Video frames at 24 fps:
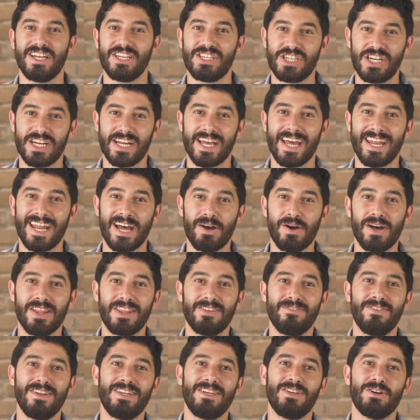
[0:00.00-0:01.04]
Check out our
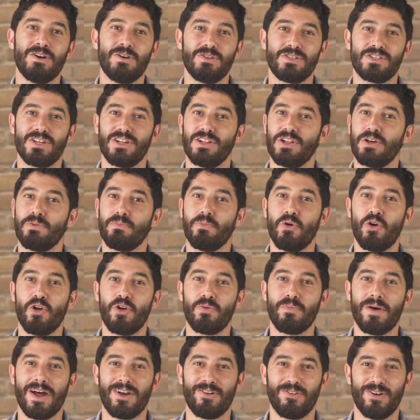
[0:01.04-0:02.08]
other videos to learn more
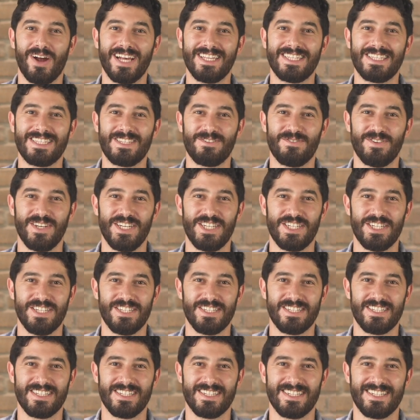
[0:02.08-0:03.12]
about Rise's
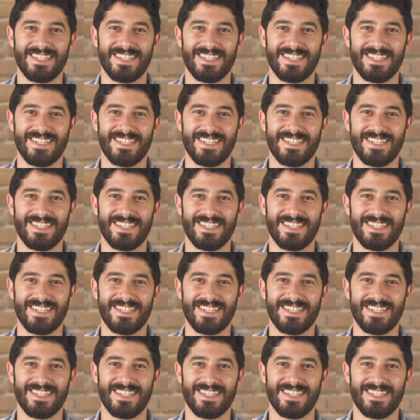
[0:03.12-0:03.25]
features.